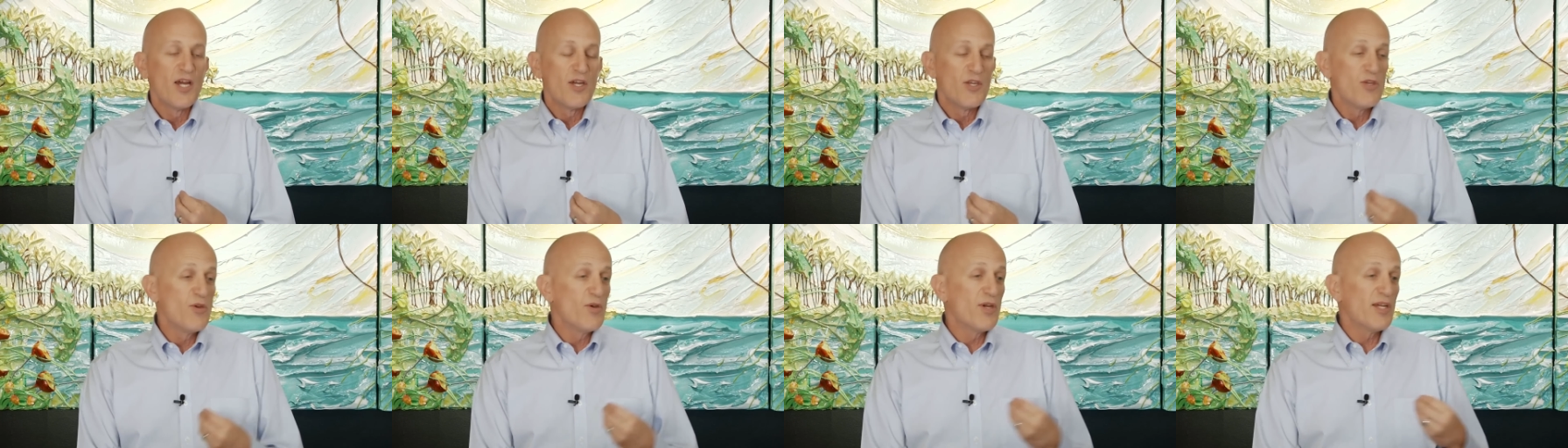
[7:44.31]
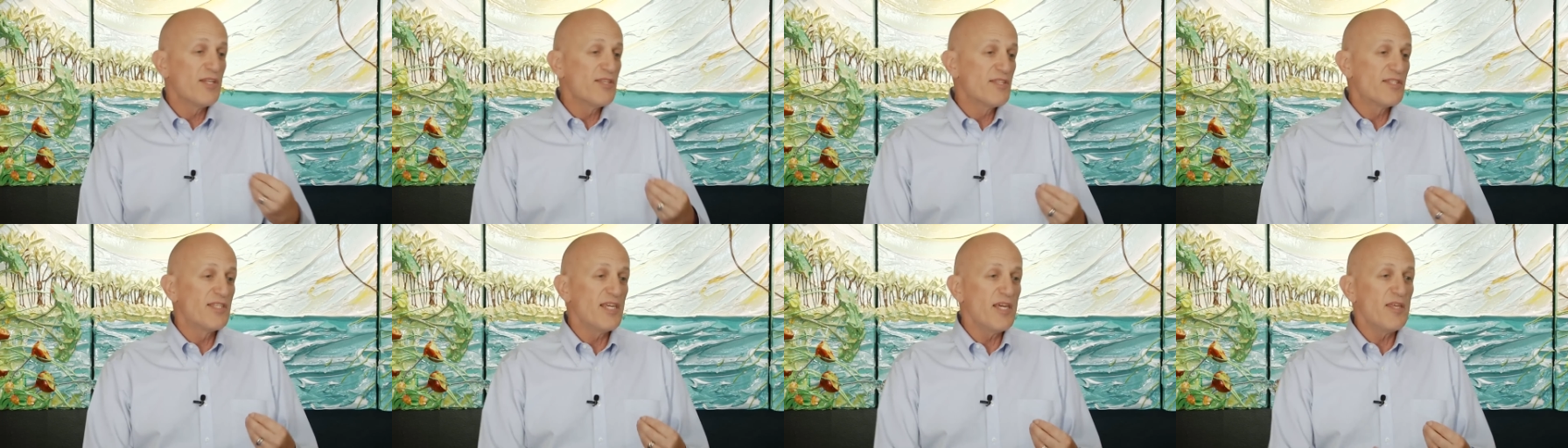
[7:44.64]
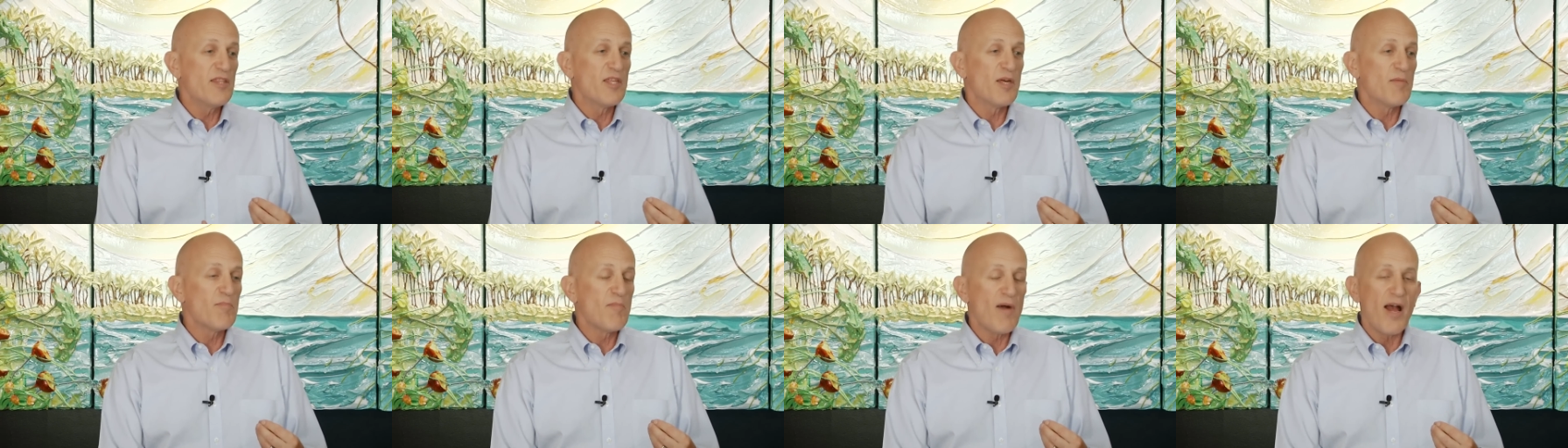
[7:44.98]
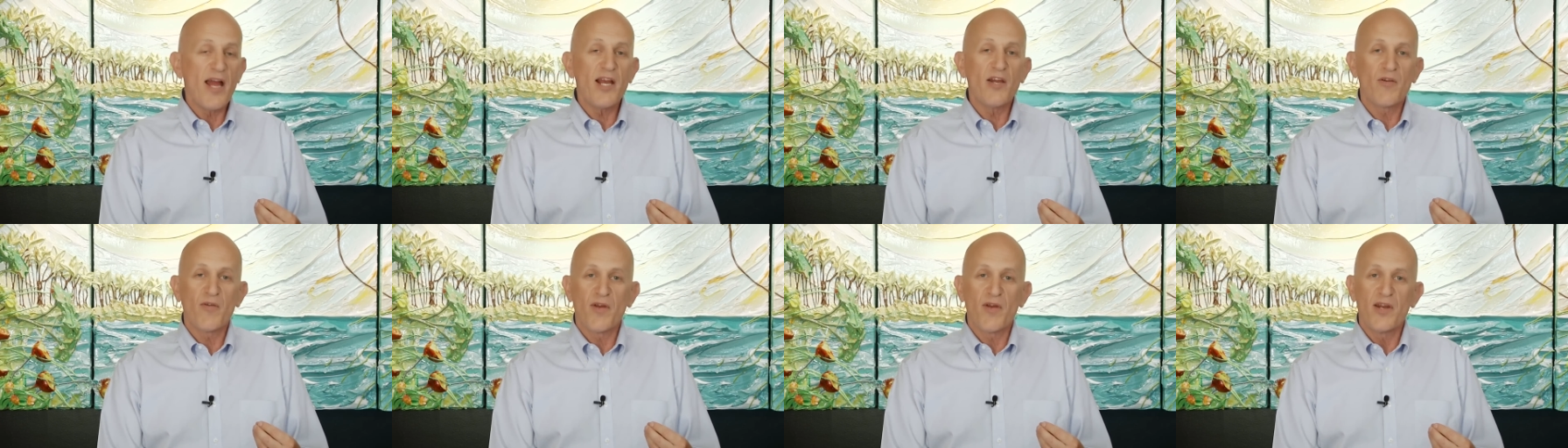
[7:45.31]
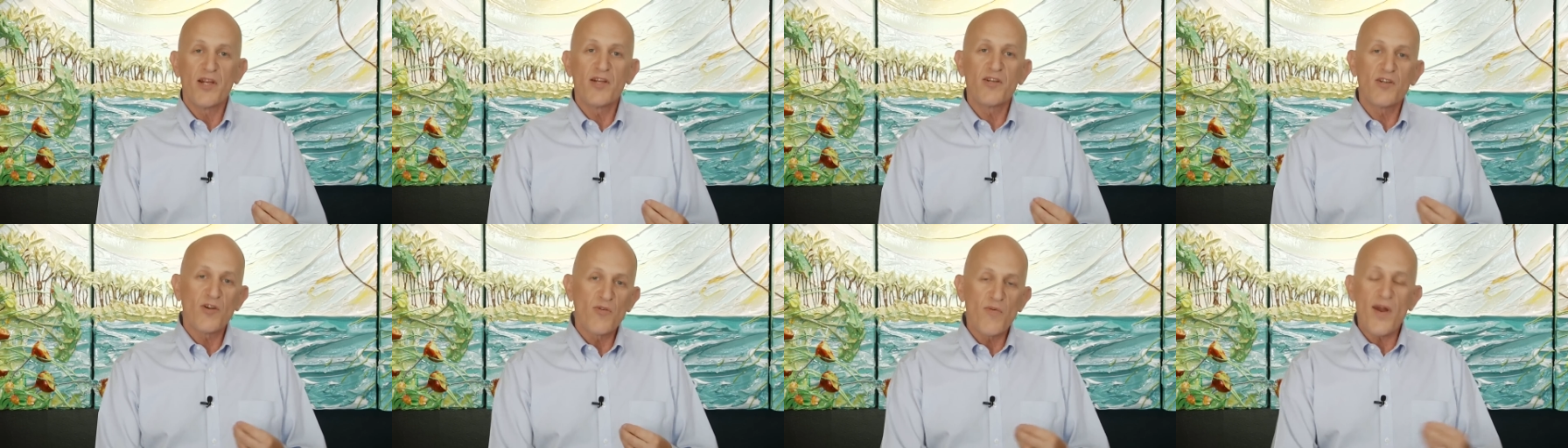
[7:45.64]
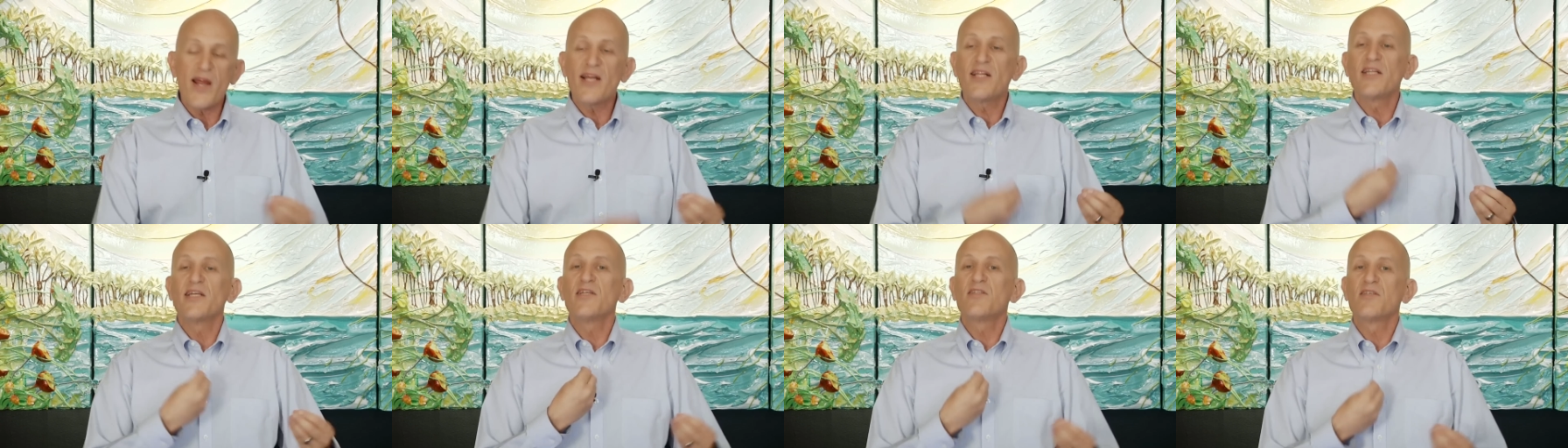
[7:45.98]
you can see them migrating
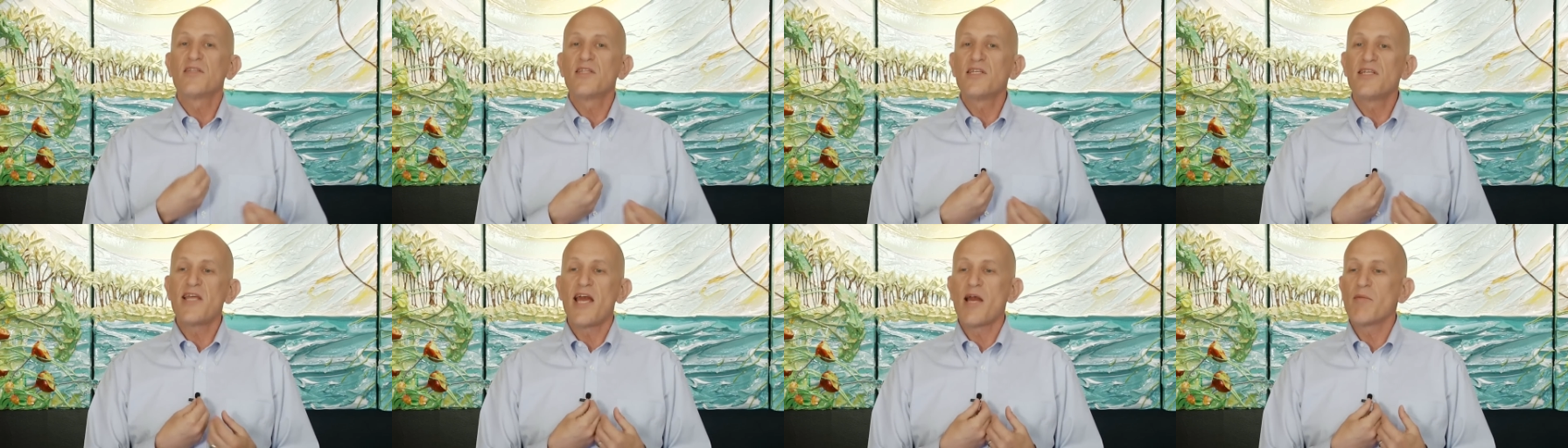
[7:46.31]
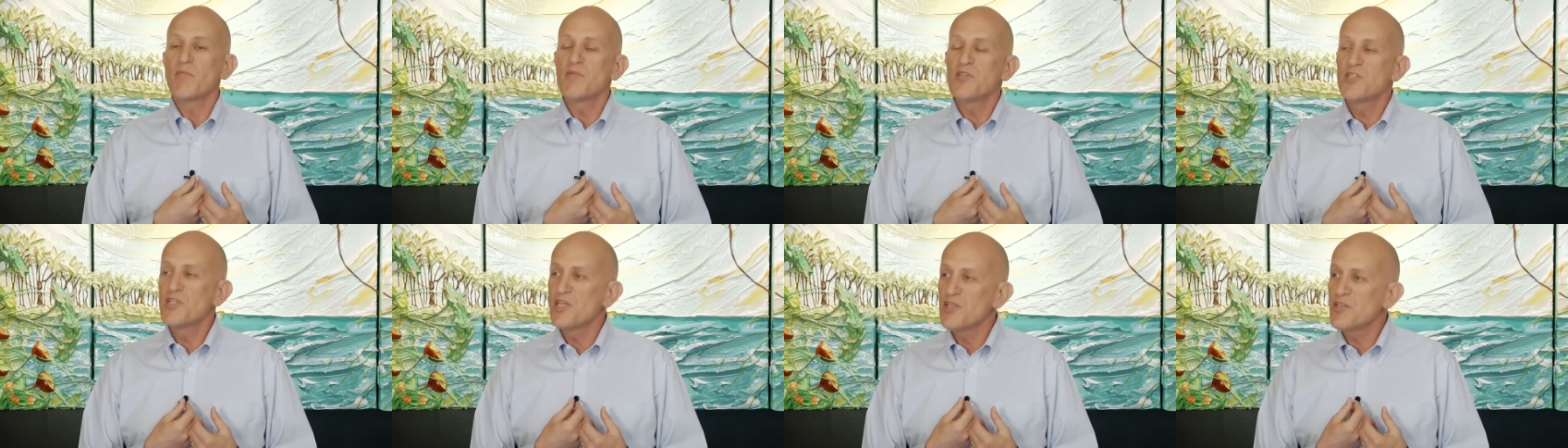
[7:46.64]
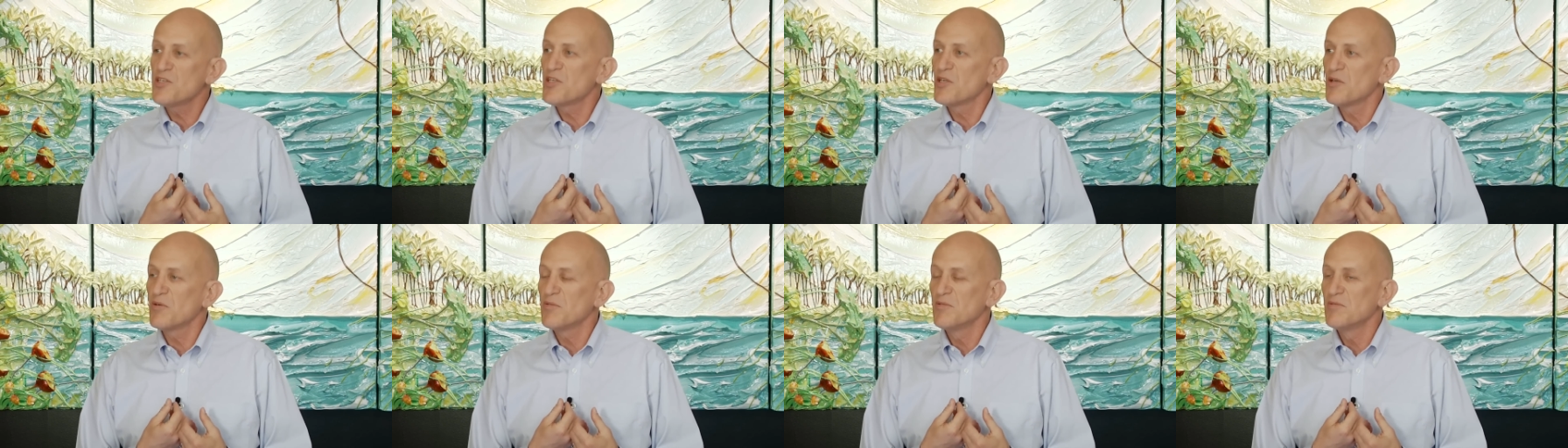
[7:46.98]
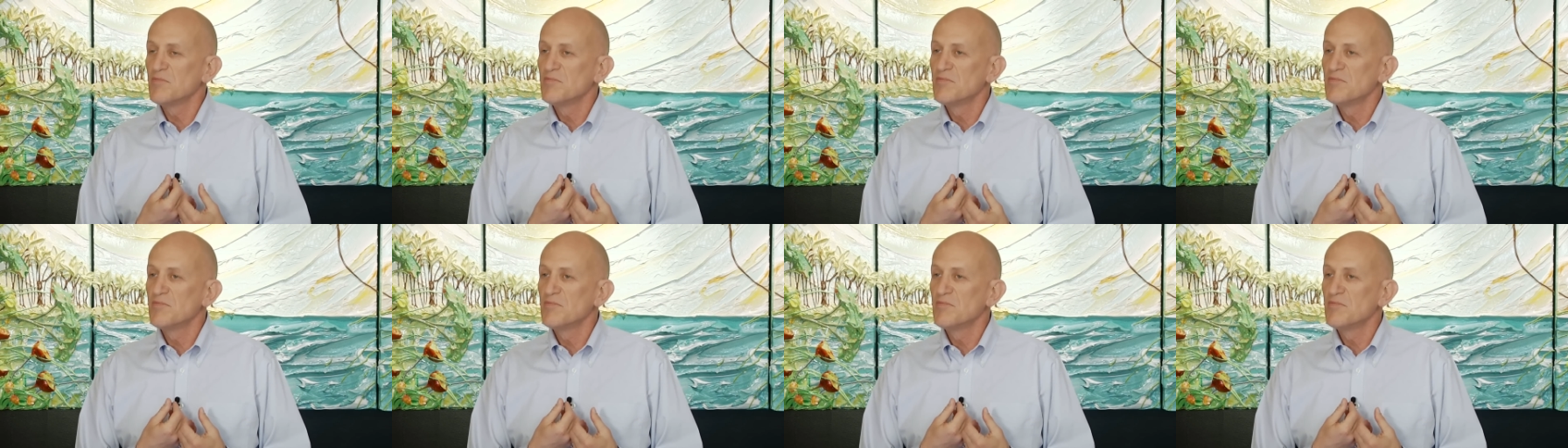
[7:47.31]
directly to the damaged tissue.